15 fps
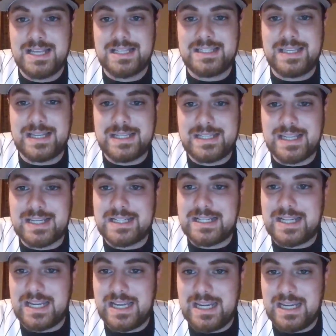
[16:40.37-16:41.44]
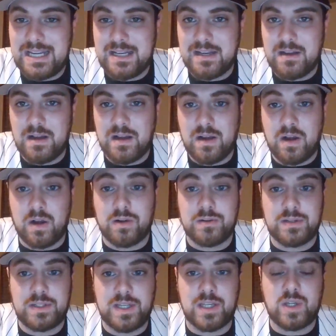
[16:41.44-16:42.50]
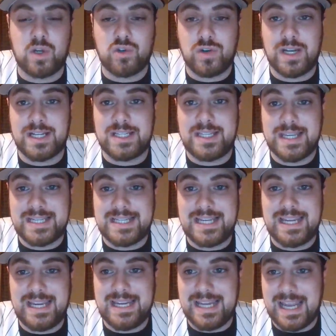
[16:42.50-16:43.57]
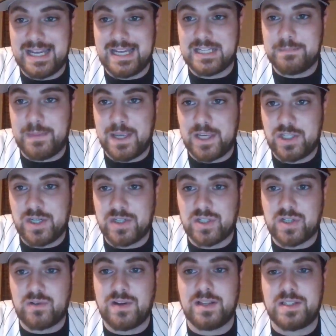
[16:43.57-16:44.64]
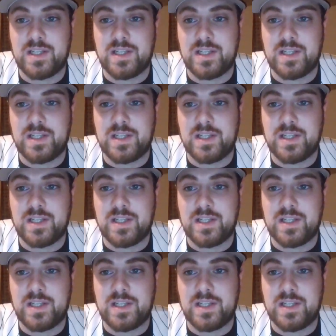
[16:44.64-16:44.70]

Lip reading: 616 innings pitched in his career,